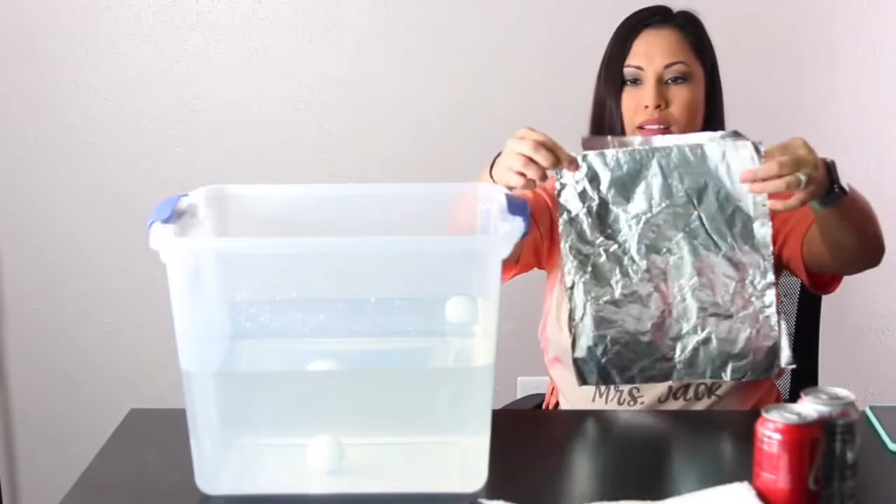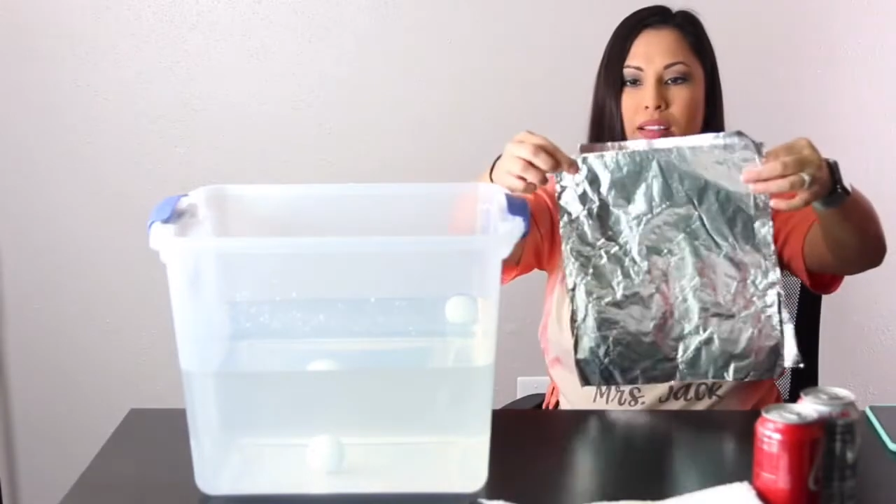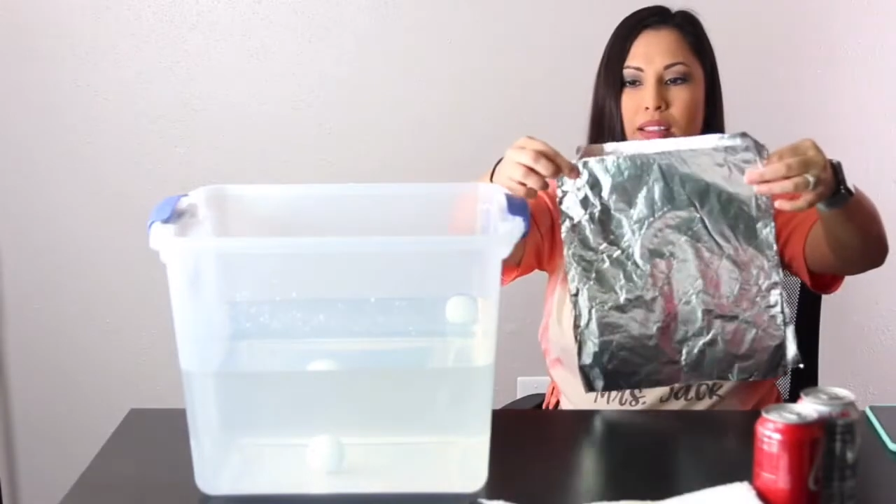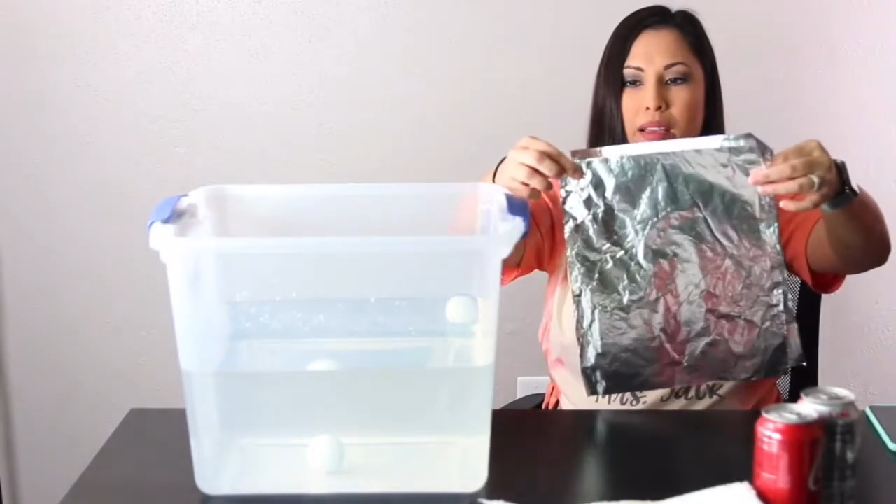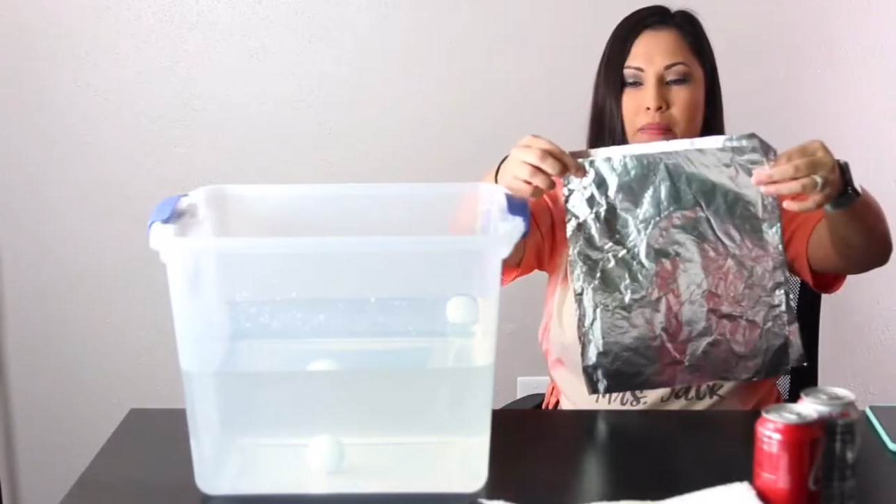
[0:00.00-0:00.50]

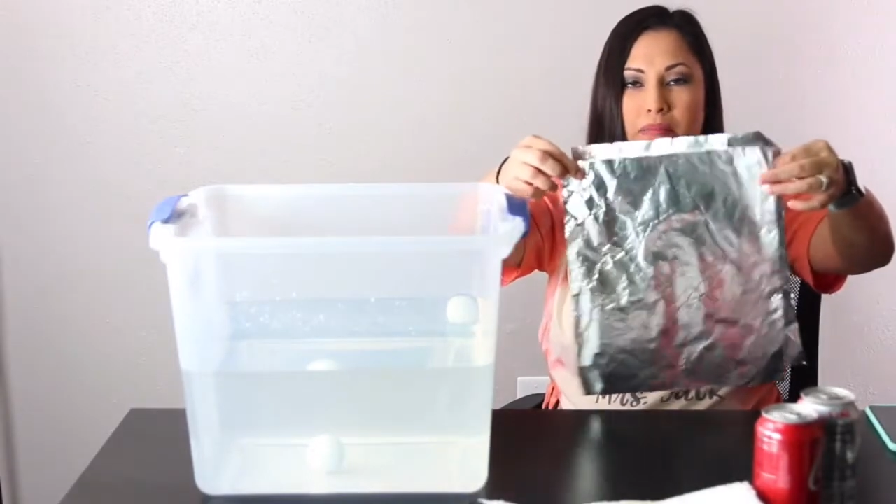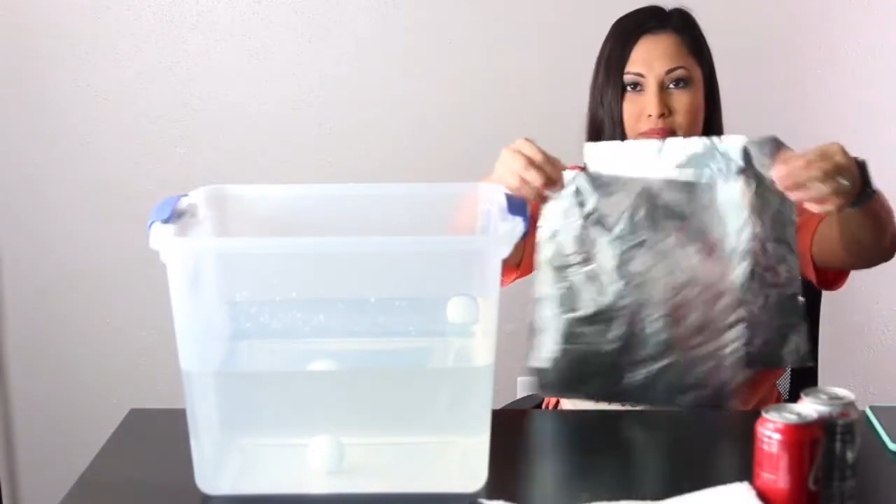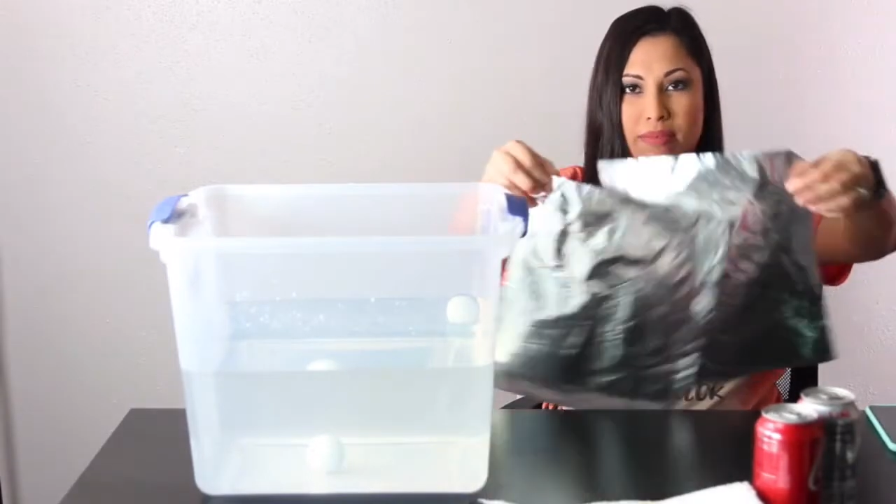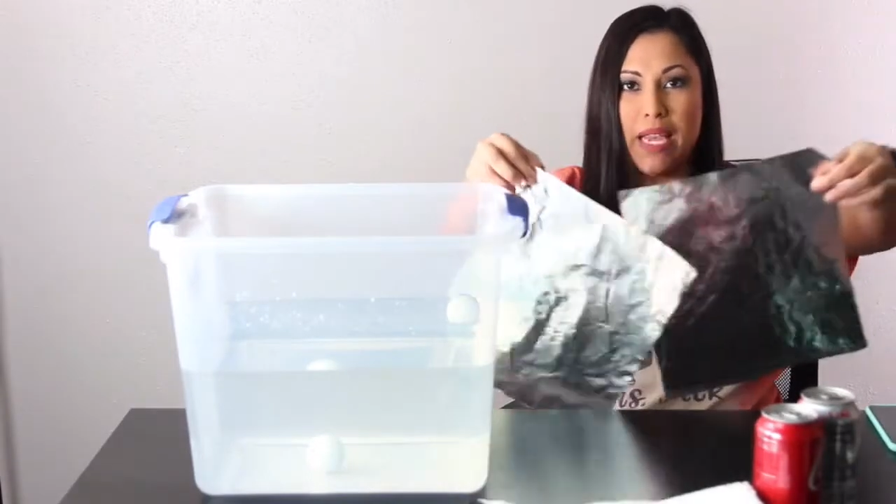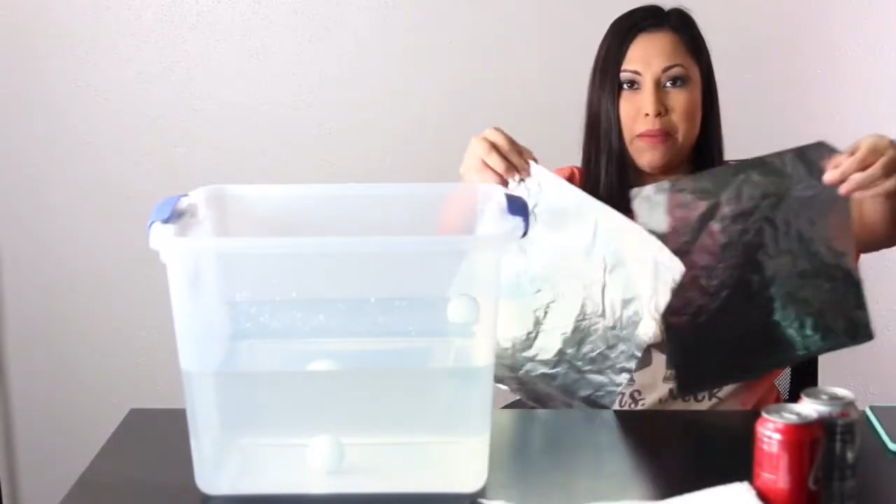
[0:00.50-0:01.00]
Yep,
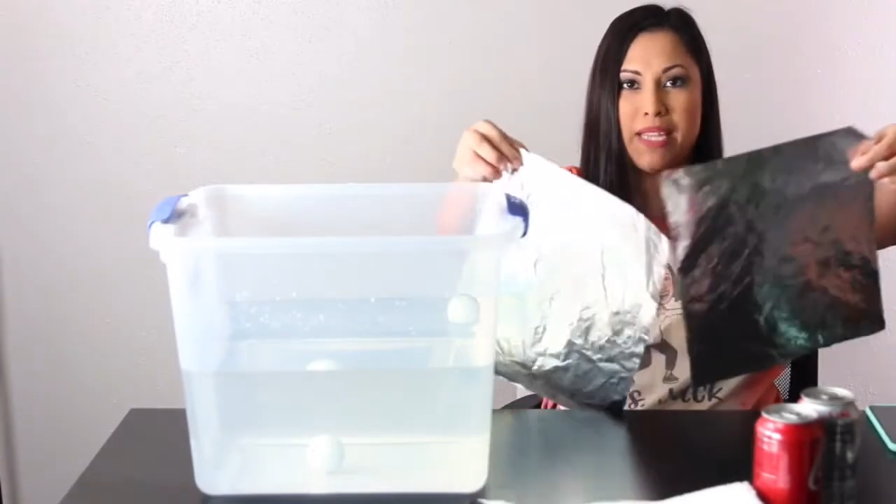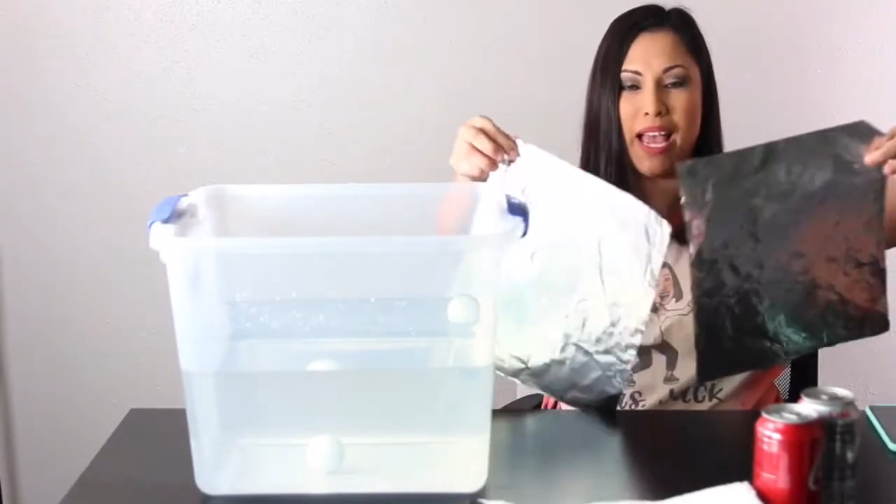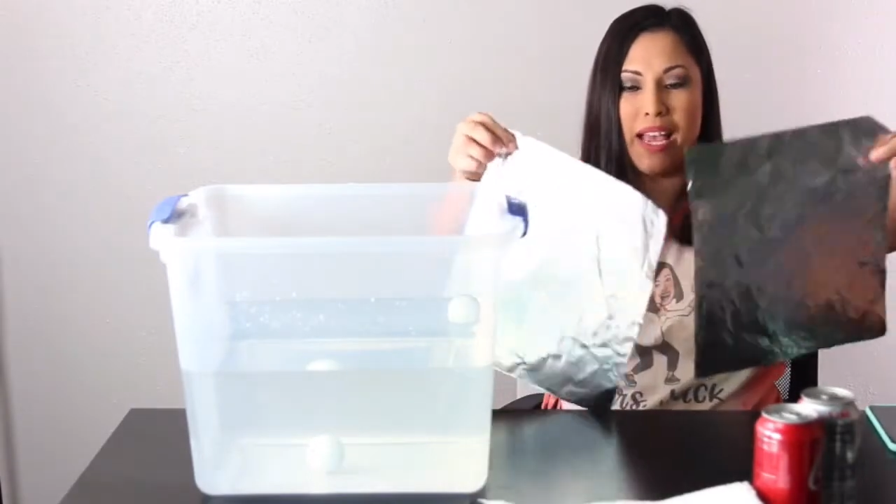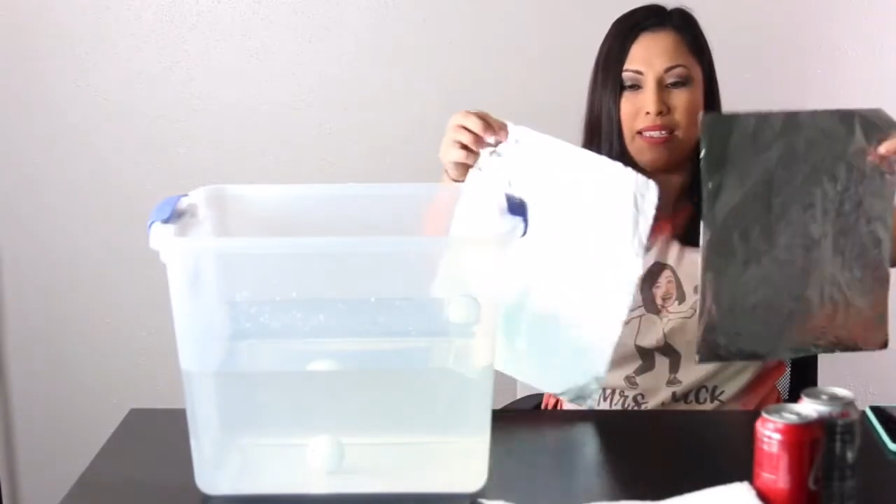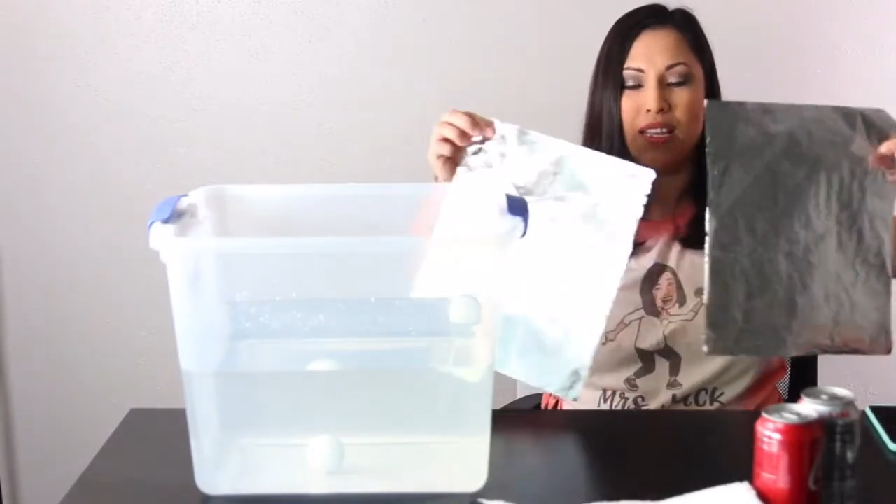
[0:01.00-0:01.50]
same
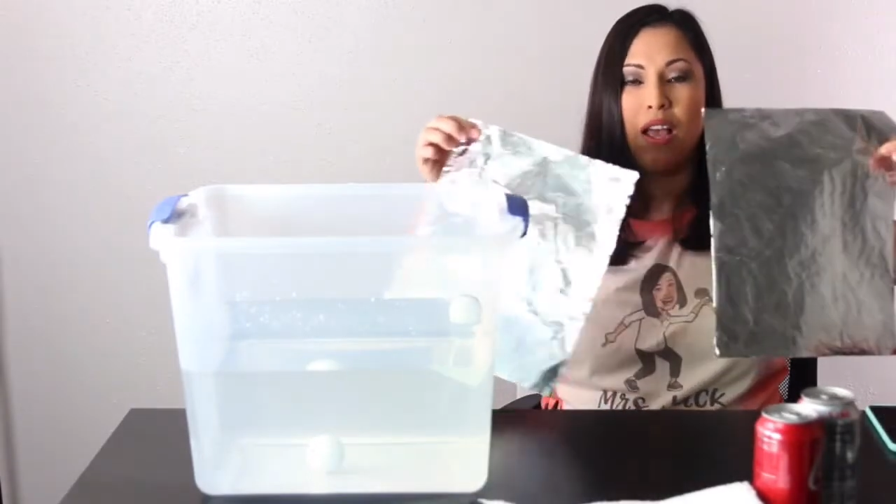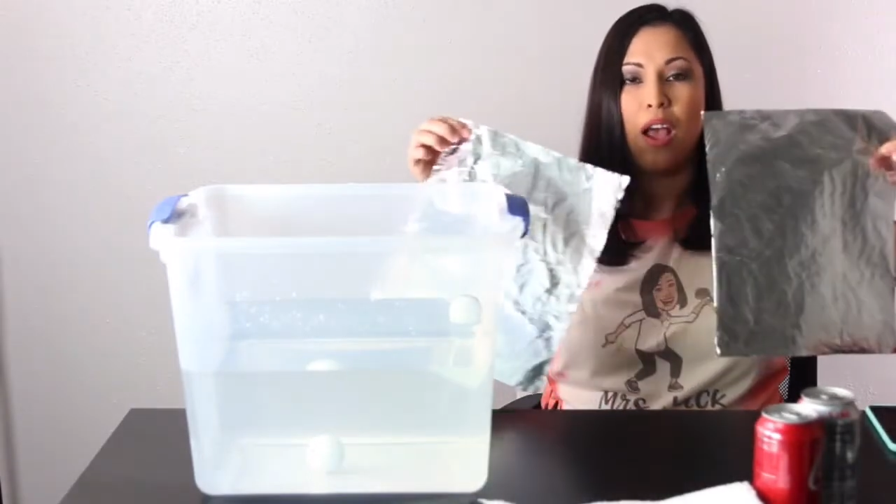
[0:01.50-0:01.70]
size.